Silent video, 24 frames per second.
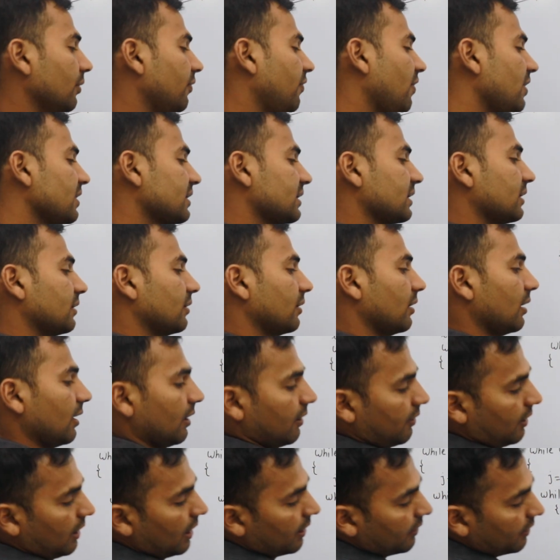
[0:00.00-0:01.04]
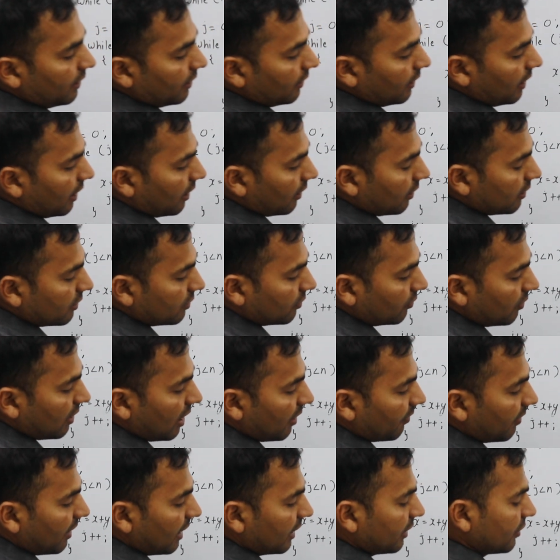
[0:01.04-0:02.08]
function, and here also we
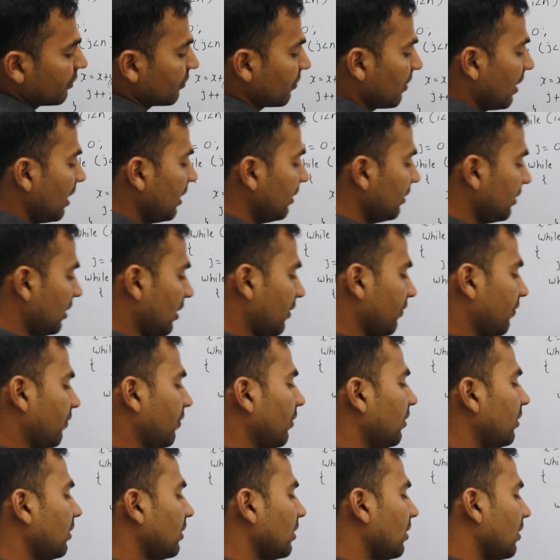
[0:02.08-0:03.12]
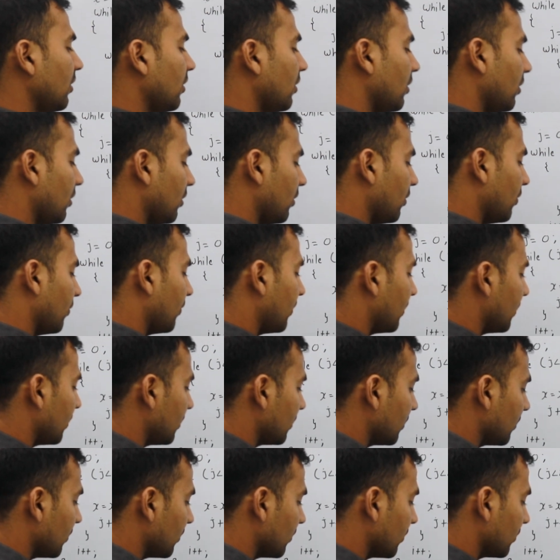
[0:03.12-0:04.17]
have n square. Therefore,
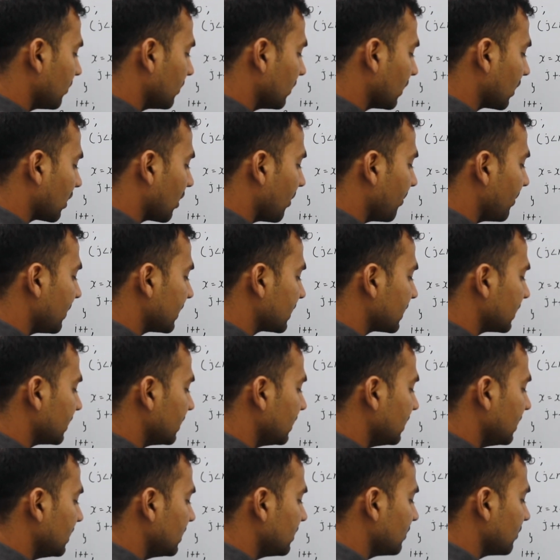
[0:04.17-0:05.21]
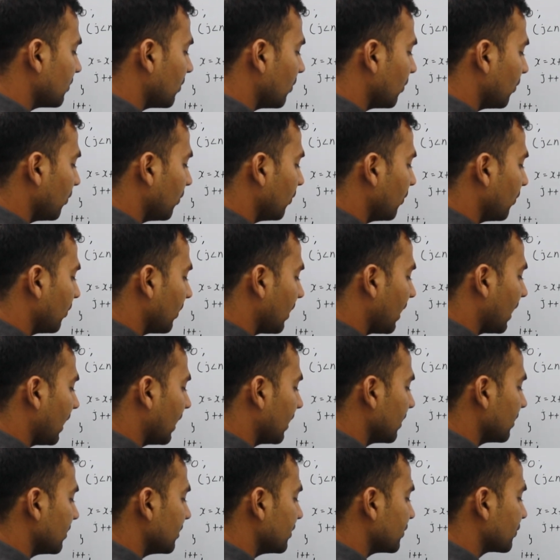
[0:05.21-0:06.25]
the complexity is
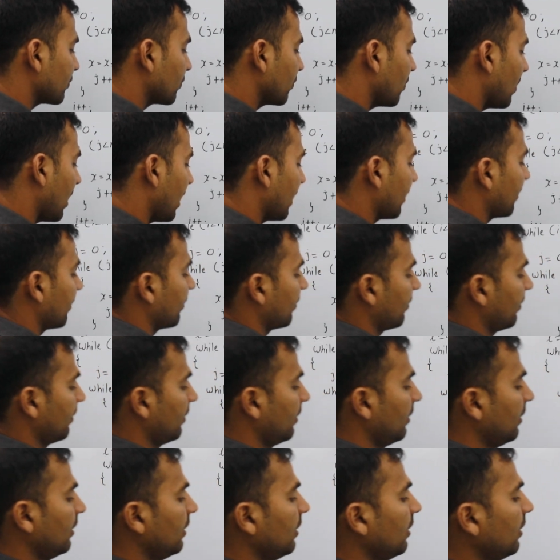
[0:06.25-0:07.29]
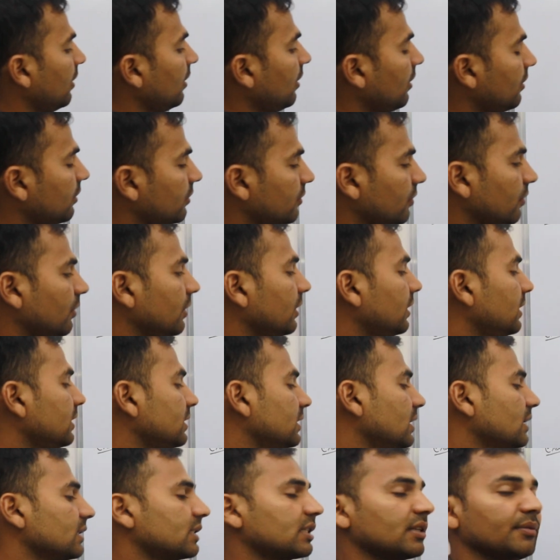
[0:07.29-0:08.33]
O(n) square. So it
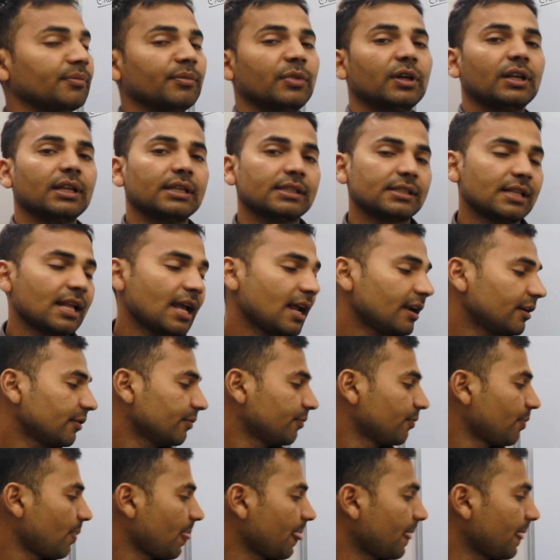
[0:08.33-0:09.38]
is as simple as that.